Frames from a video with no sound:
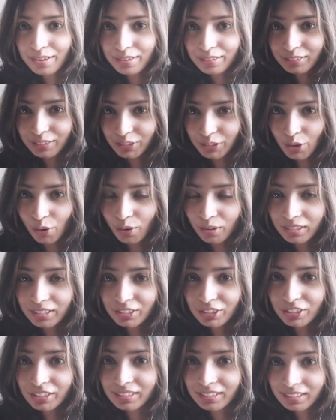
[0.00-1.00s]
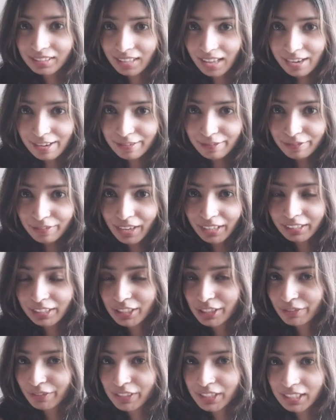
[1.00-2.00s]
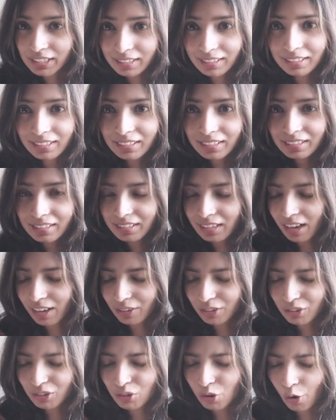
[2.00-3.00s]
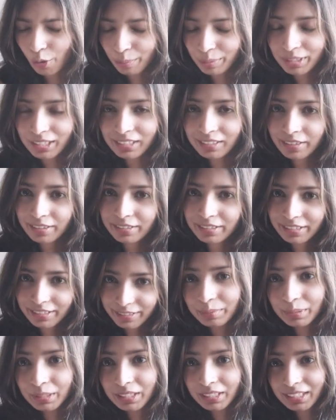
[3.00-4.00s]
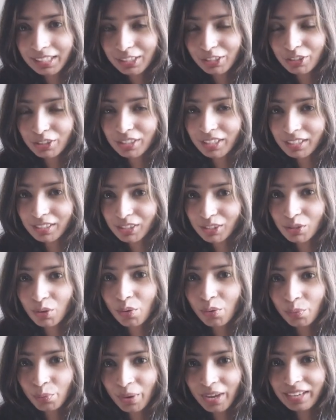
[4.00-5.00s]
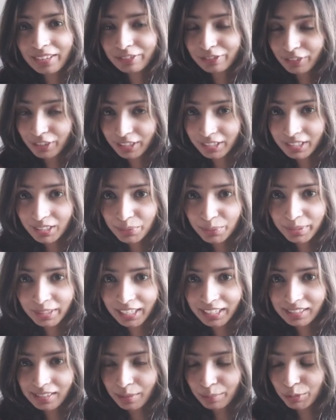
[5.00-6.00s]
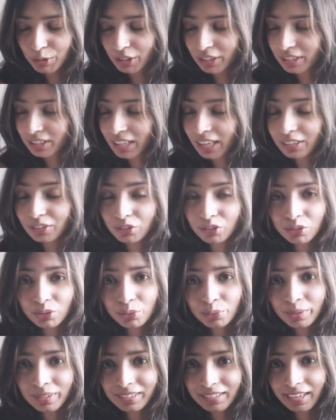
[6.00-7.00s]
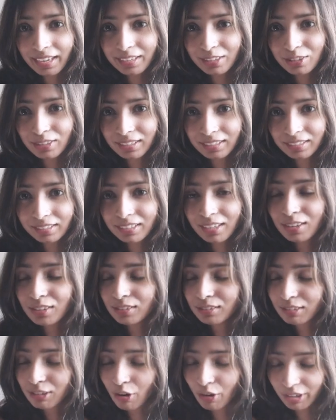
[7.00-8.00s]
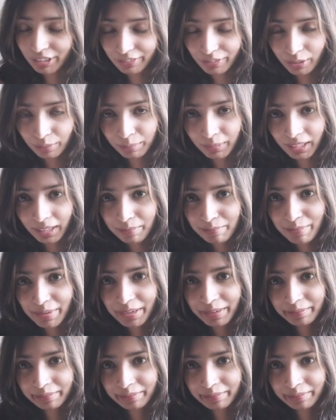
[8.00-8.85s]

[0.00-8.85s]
The college itself and its facilities are top tier. The teachers are so well versed with their subjects, and you will get to learn a lot from them.